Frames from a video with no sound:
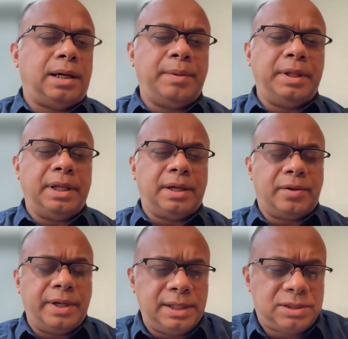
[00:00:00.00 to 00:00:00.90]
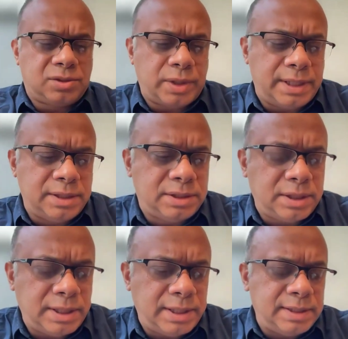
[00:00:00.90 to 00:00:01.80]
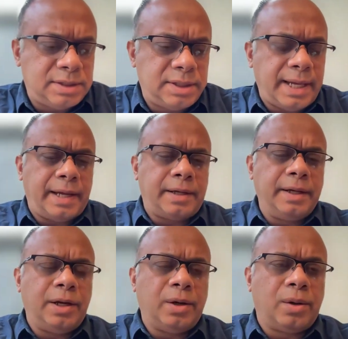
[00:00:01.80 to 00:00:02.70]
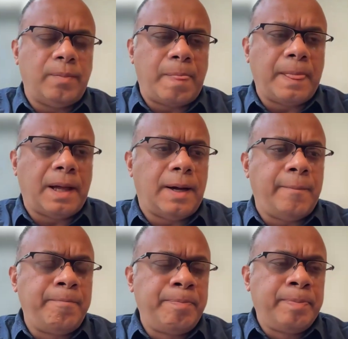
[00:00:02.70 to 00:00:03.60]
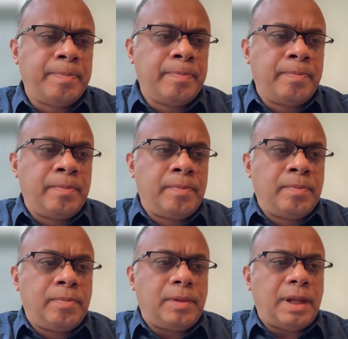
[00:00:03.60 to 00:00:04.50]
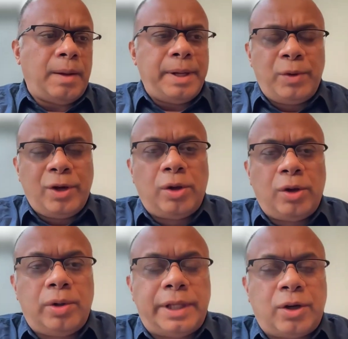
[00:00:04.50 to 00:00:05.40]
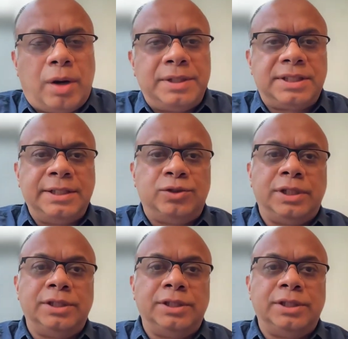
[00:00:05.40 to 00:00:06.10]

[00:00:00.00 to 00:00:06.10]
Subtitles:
I mean, the critical trends is that, I mean, we all know that governments are usually